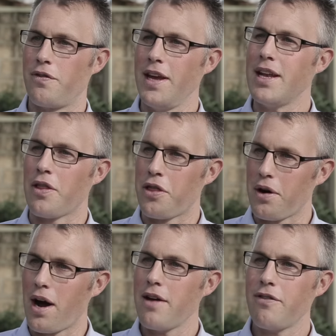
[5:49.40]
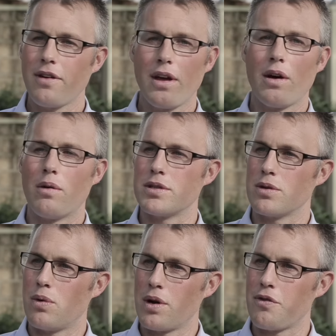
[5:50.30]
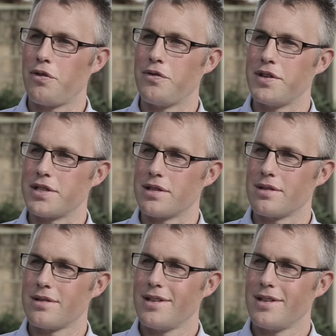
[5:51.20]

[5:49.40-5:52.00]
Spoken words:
feet and thrive was a wonderful vision.